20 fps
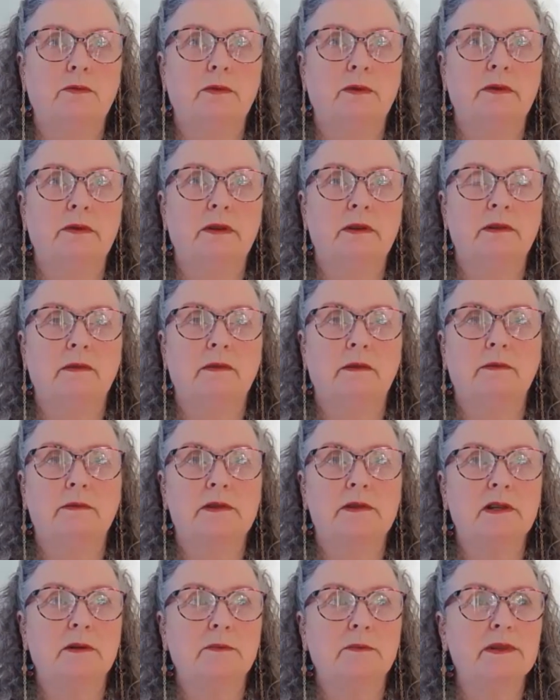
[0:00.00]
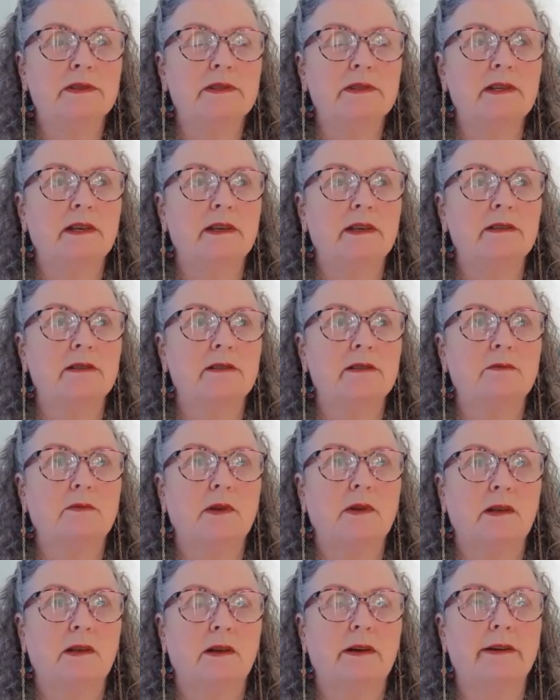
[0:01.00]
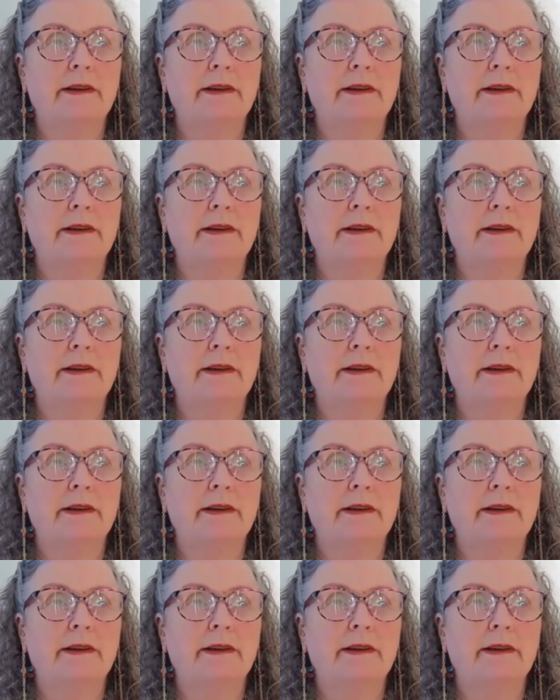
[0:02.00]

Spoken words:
when someone says, well,